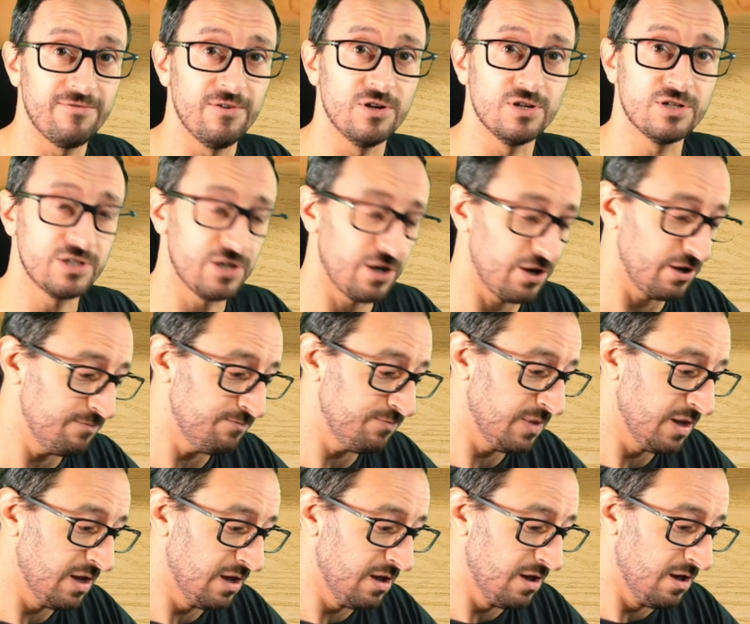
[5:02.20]
time.
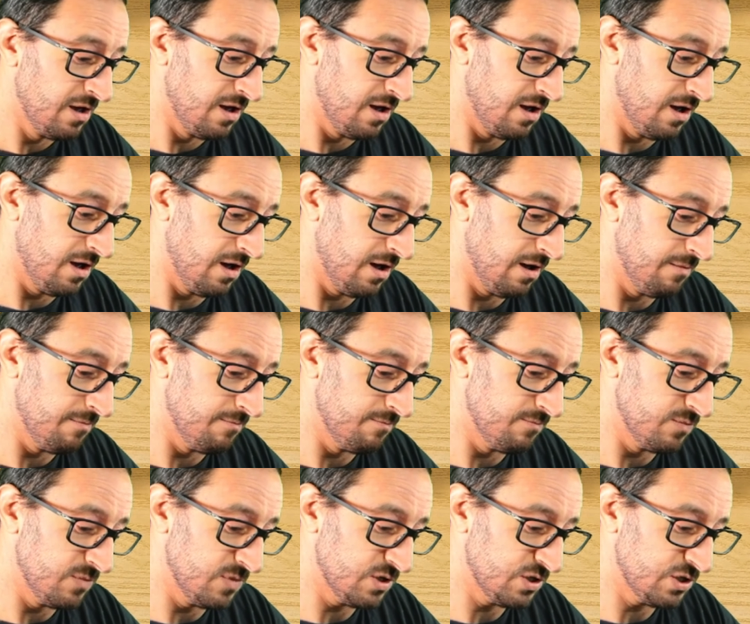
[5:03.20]

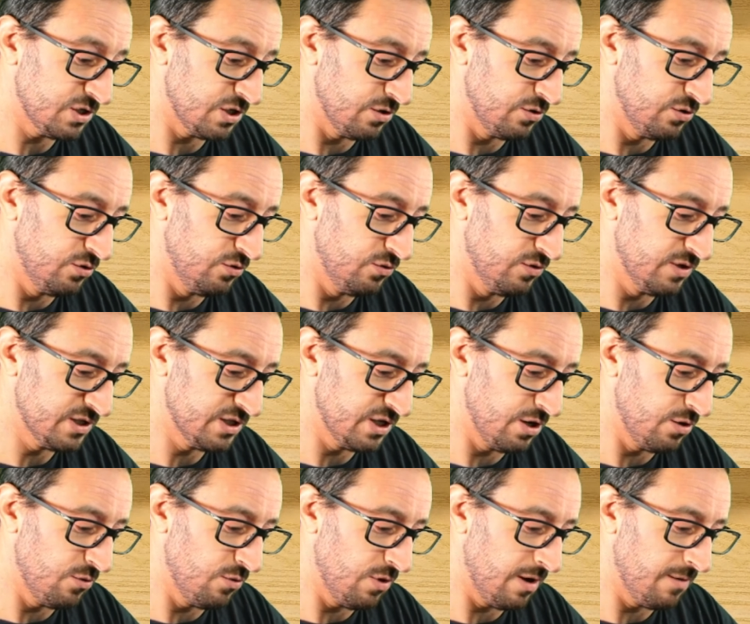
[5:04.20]
There's
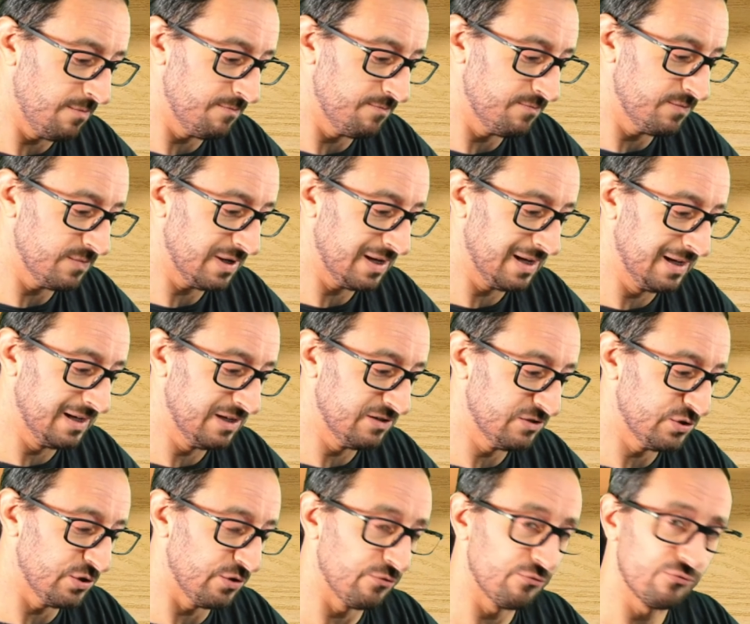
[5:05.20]
no
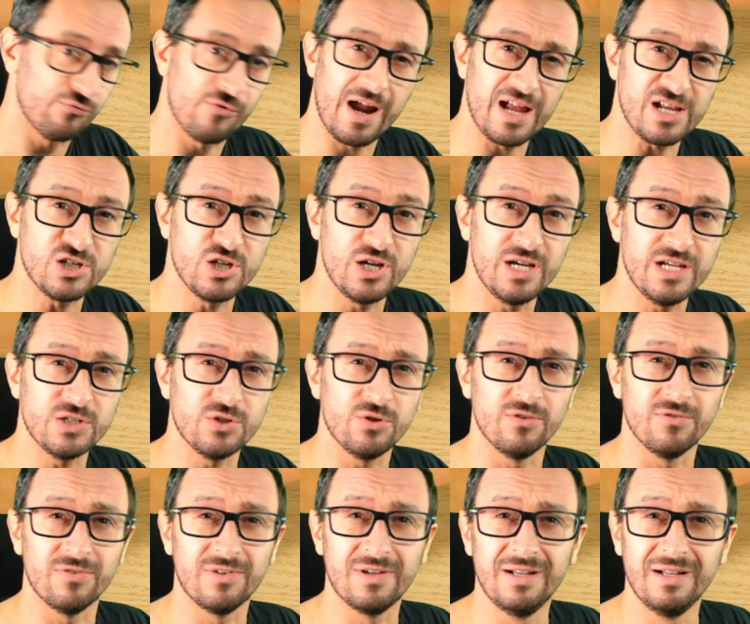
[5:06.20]
sort of ratchet sort of
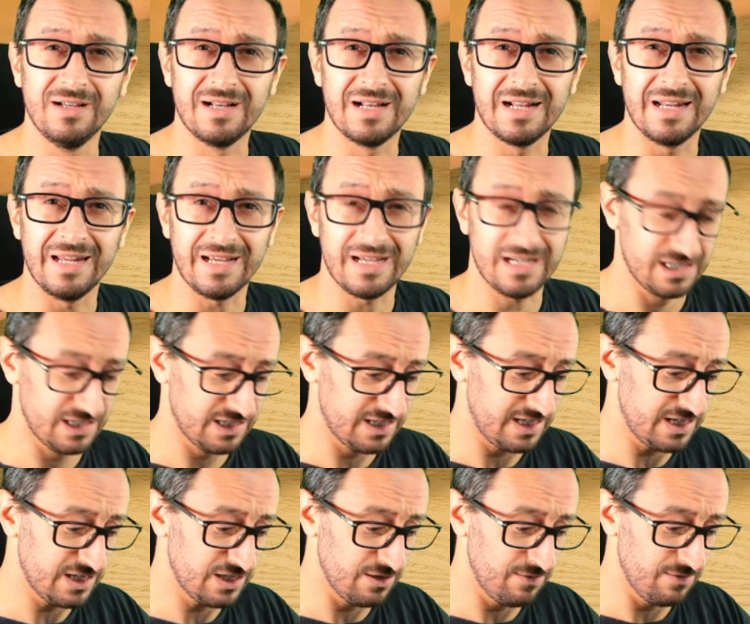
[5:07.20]
click
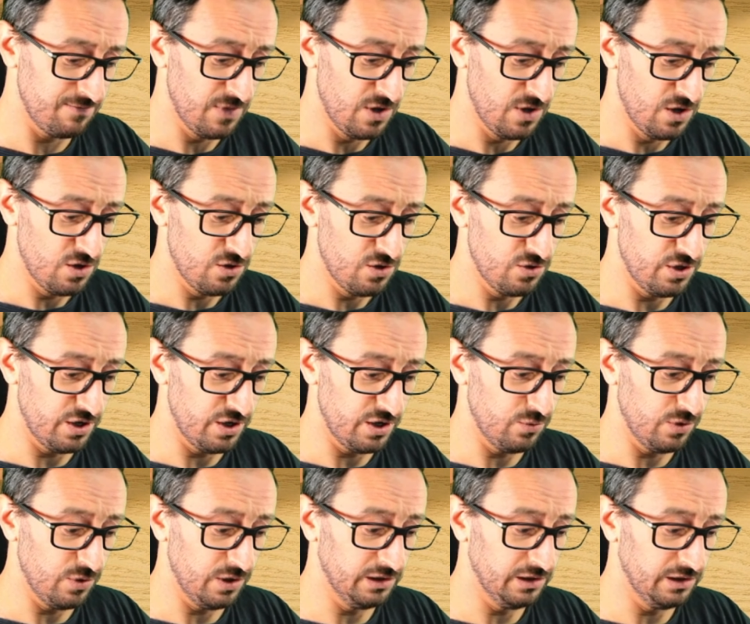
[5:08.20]
system that it
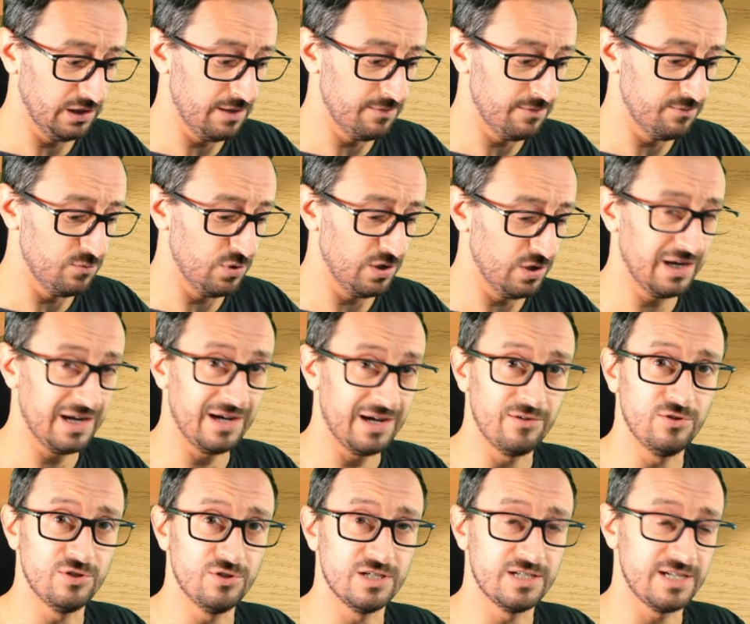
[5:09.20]
will allow you
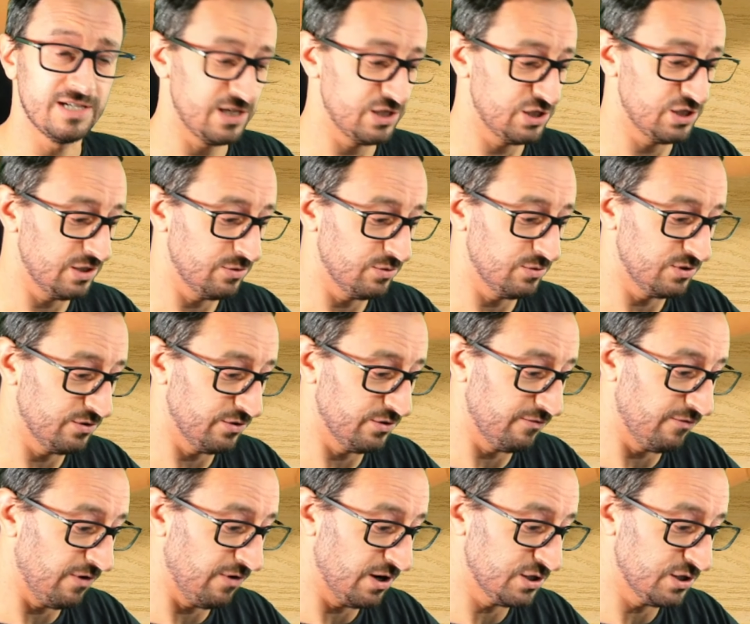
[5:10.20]
to tension it once you've got it right.